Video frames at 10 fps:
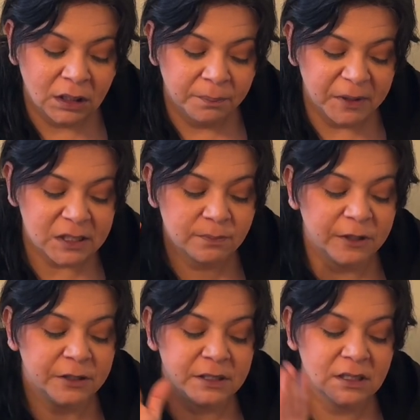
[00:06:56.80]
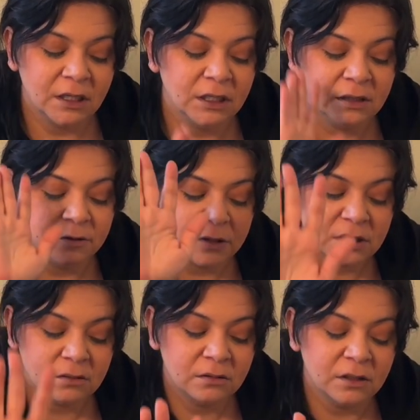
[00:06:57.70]
But Spirit is saying
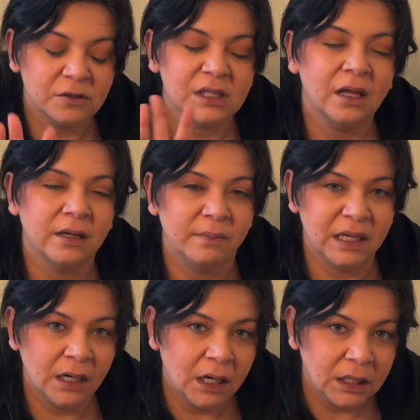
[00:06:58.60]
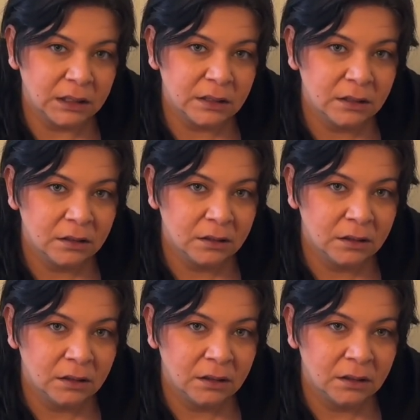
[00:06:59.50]
there's light beyond.
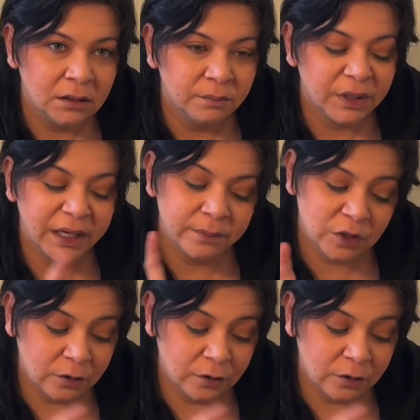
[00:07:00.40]
Perhaps you